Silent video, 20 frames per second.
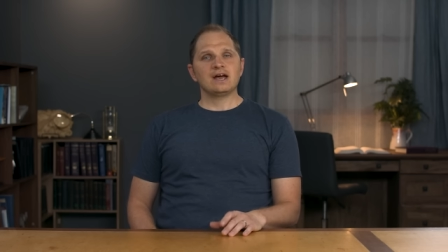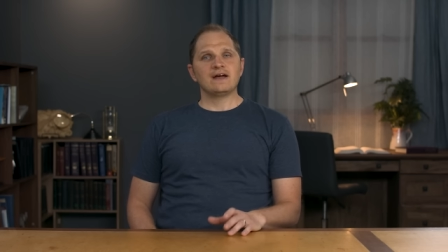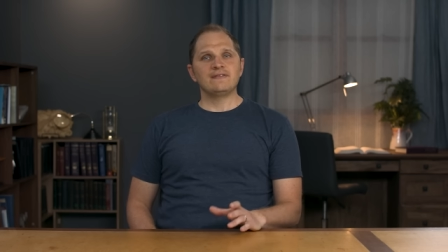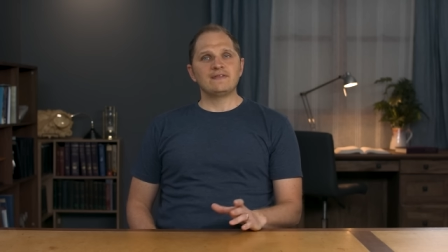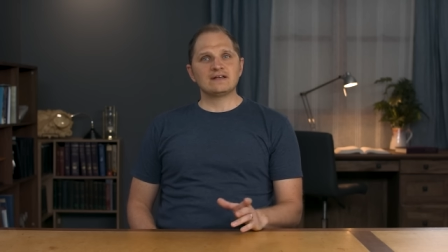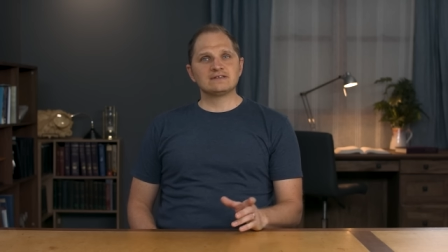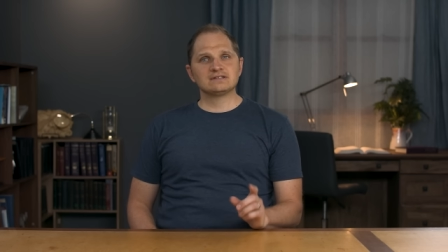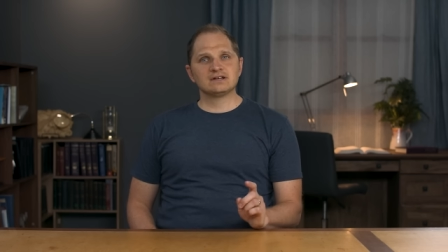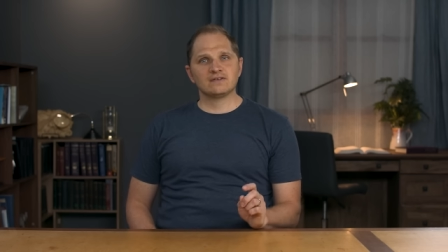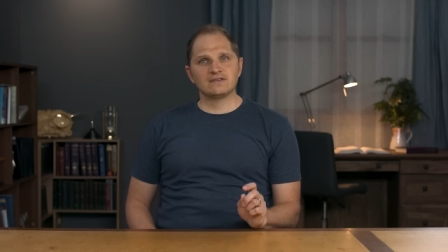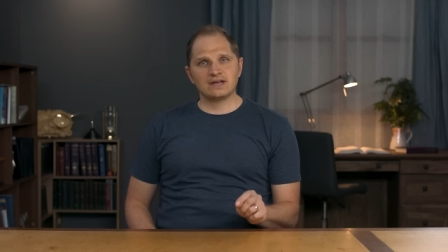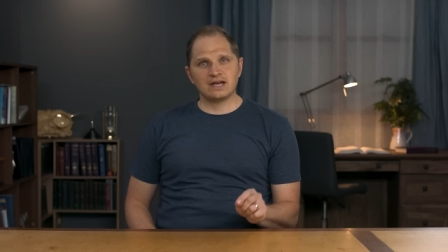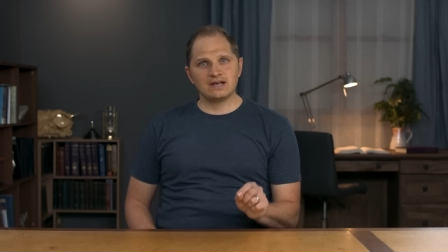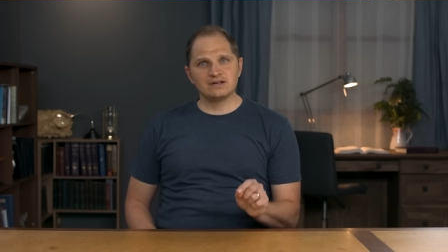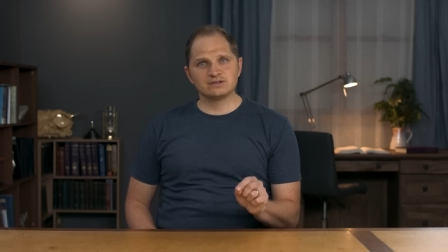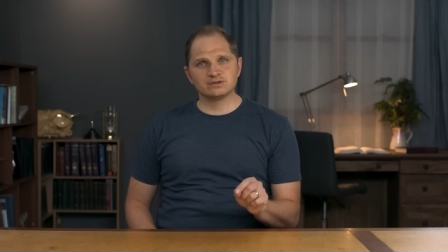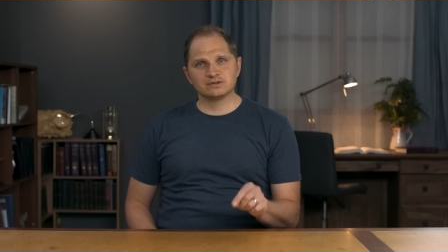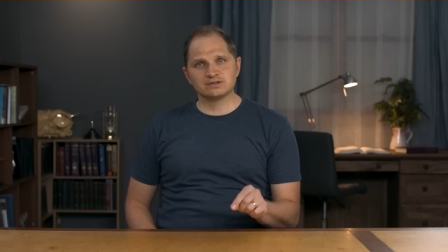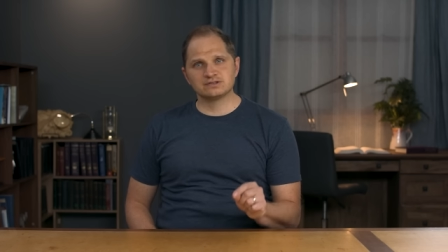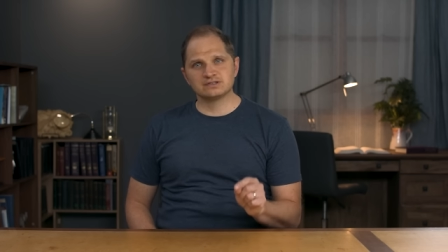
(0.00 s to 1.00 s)
And that's how the
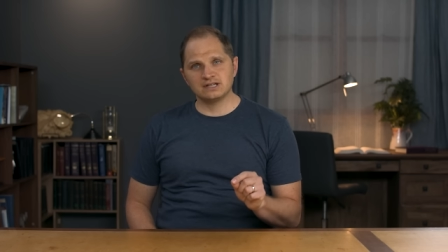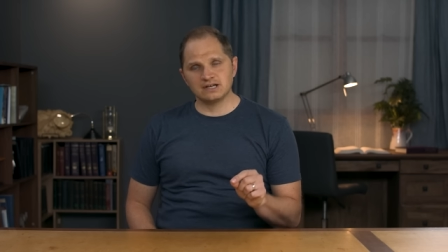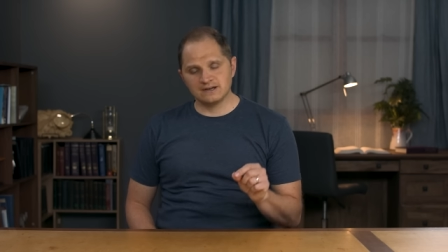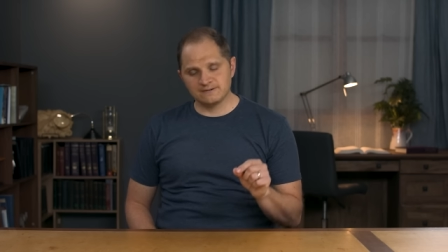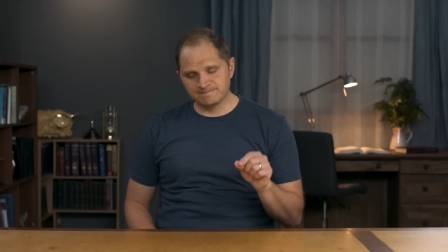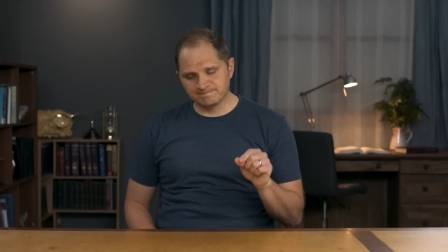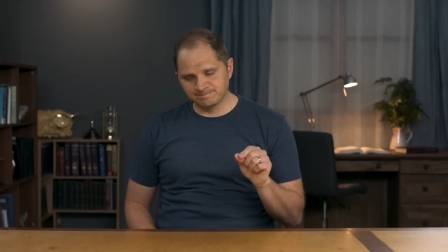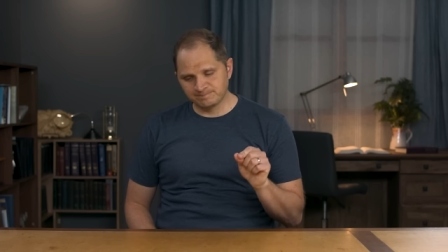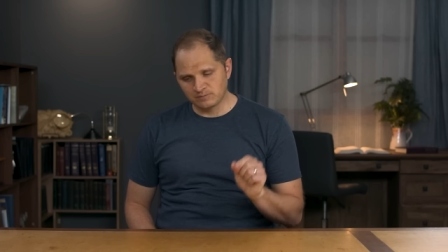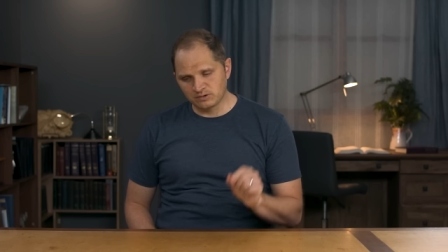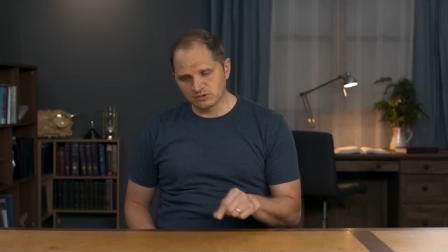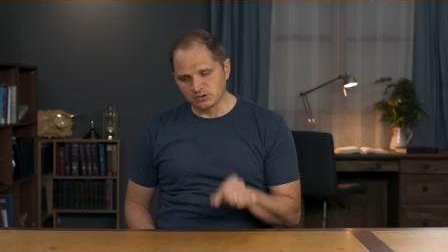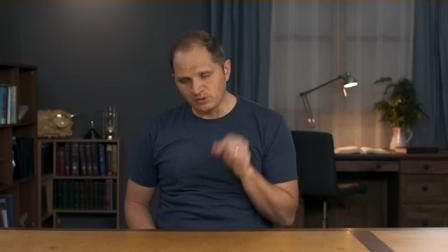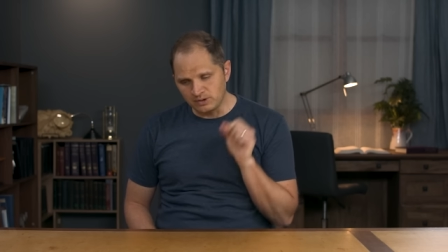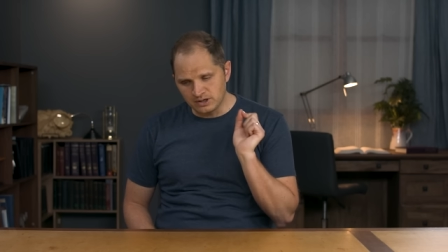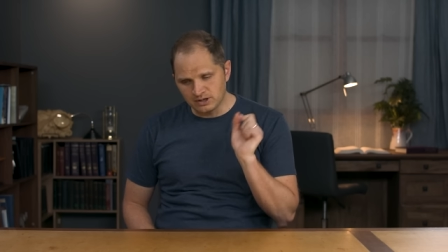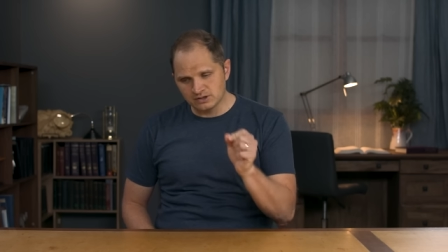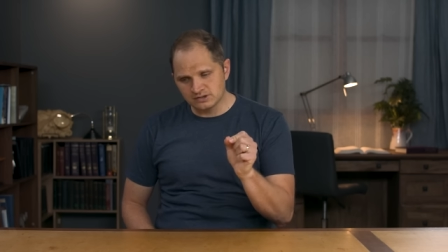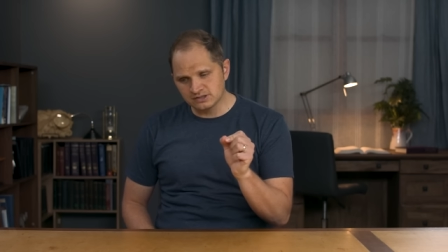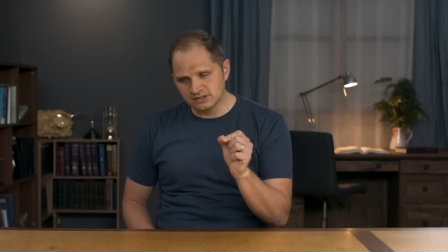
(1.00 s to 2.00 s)
angels see it.
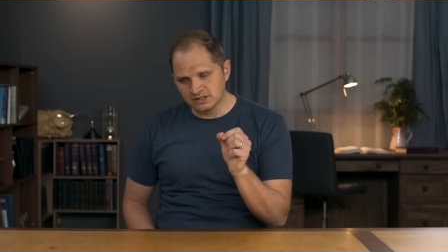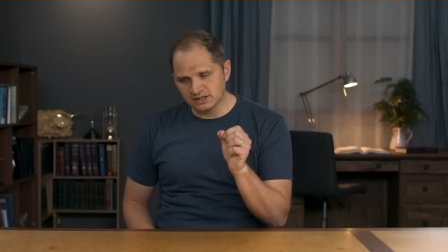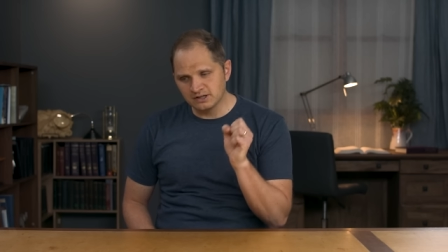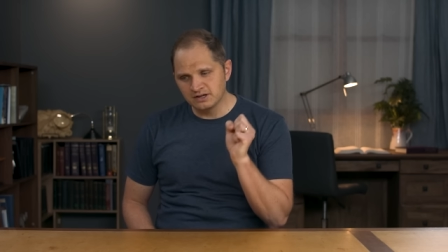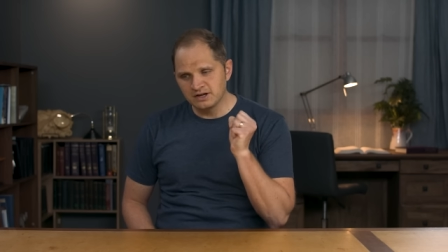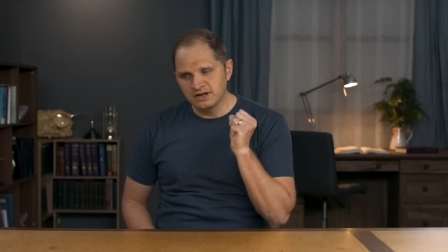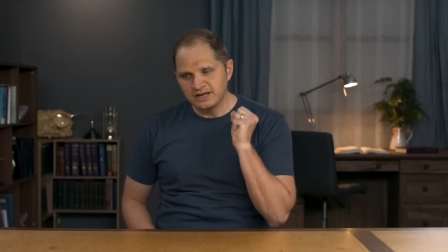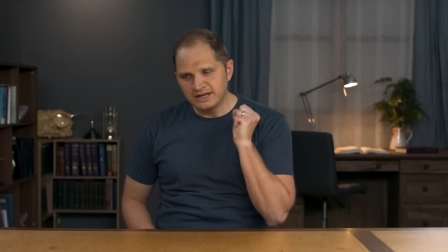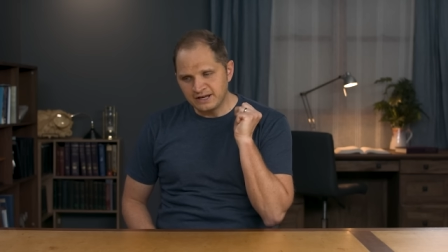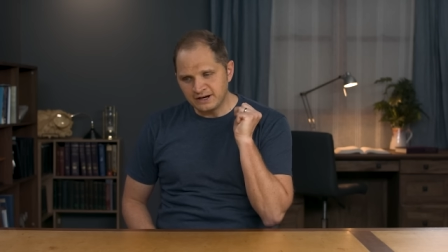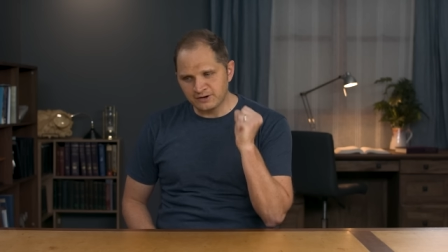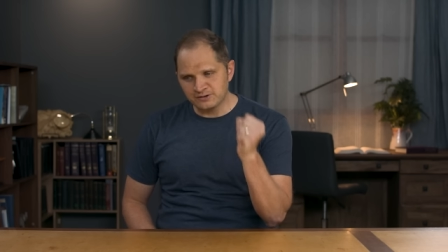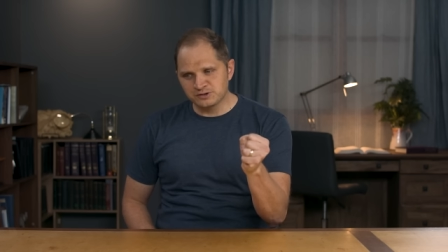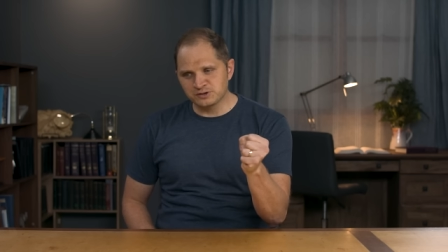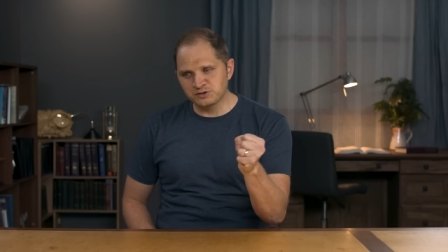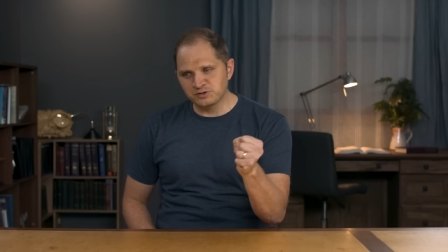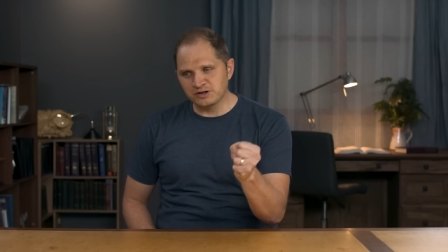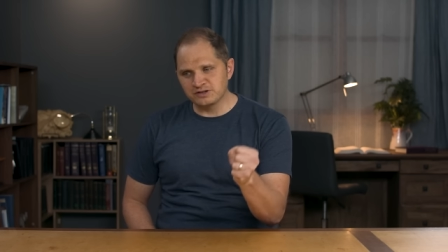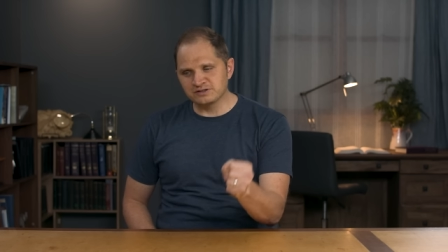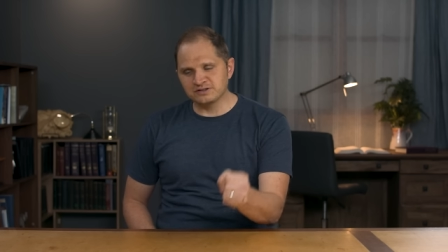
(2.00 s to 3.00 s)
So here's the here's
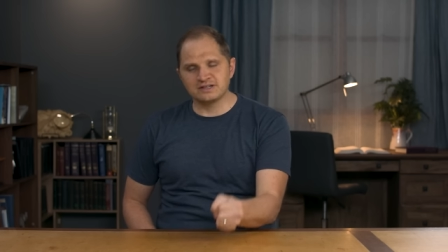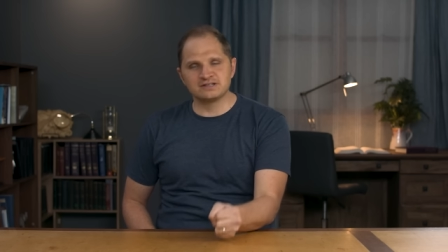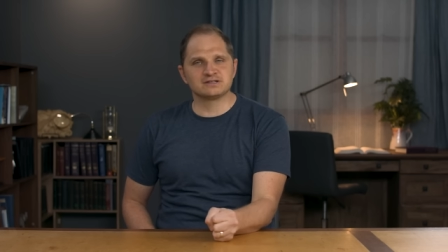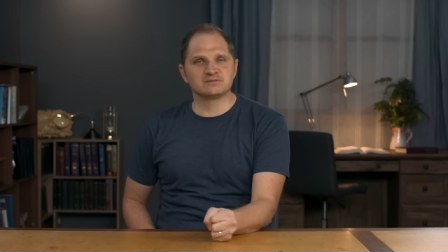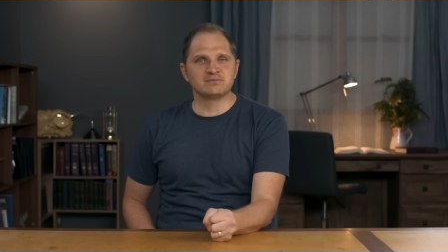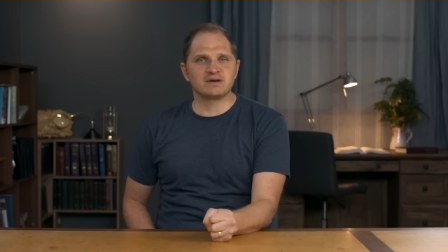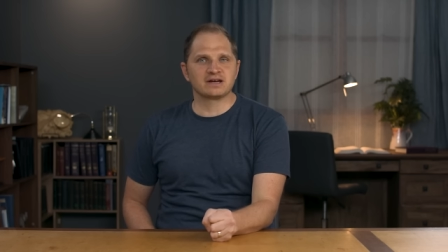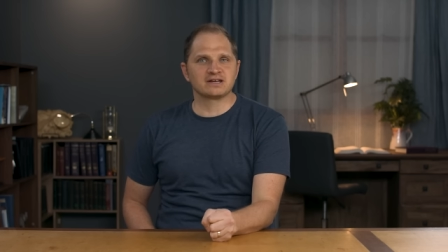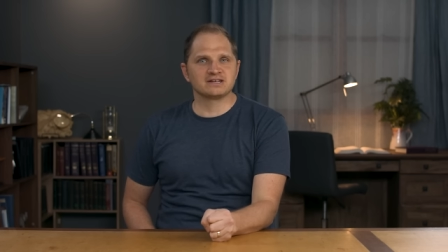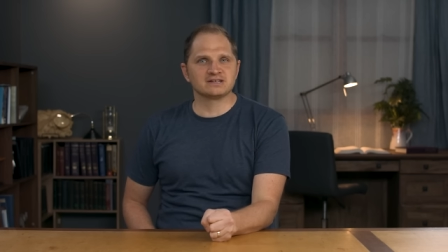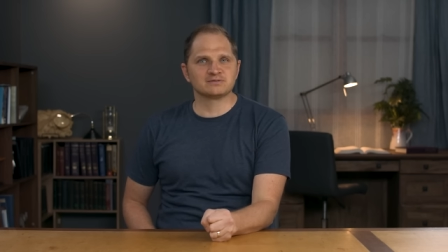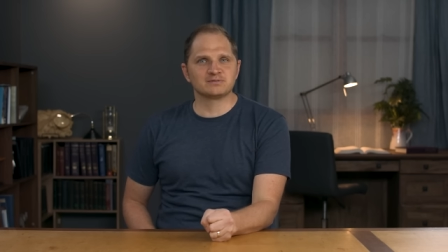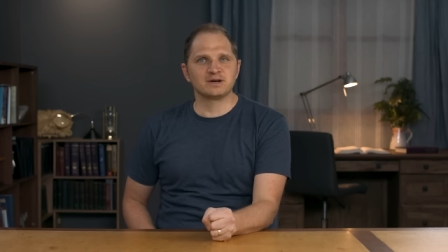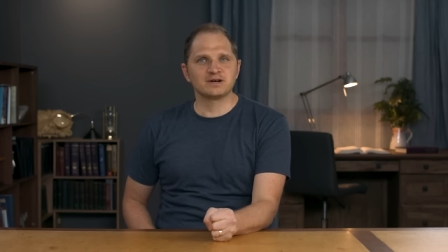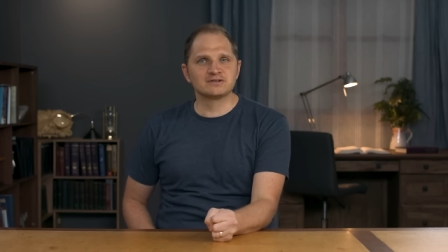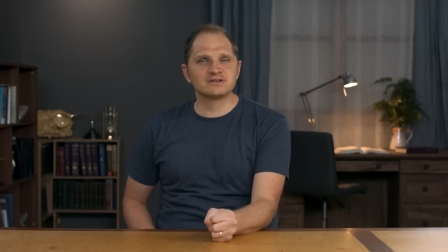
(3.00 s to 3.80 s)
the translation mechanism.